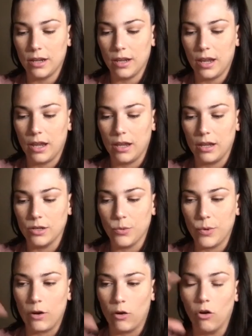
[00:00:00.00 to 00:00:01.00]
and
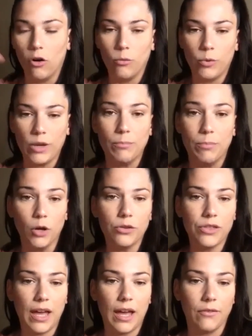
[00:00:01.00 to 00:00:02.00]
we
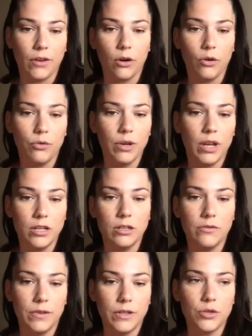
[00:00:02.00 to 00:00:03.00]
both have our own
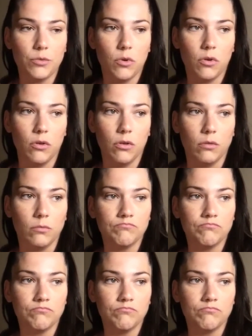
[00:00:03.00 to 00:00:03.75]
individual,